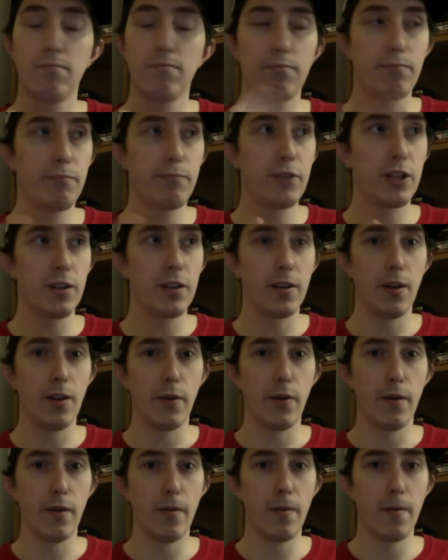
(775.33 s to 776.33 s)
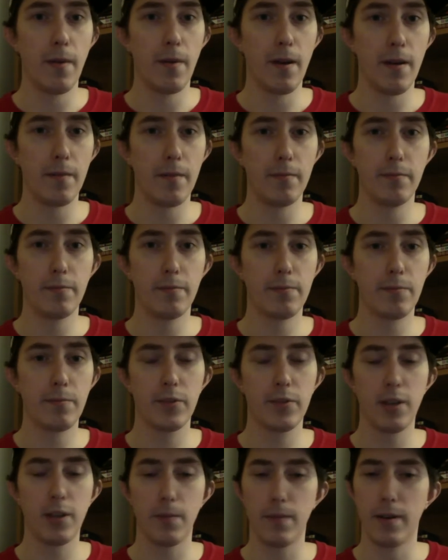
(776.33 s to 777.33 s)
just another uh,
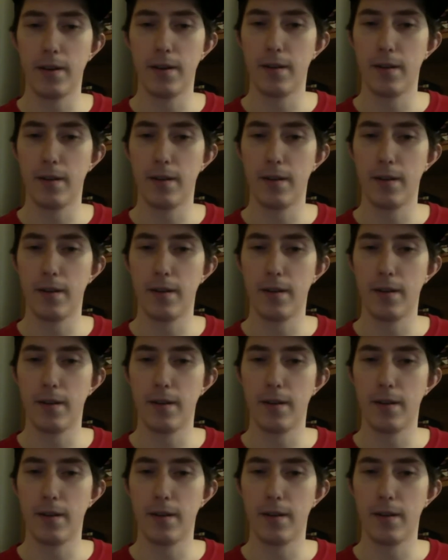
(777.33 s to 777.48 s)
something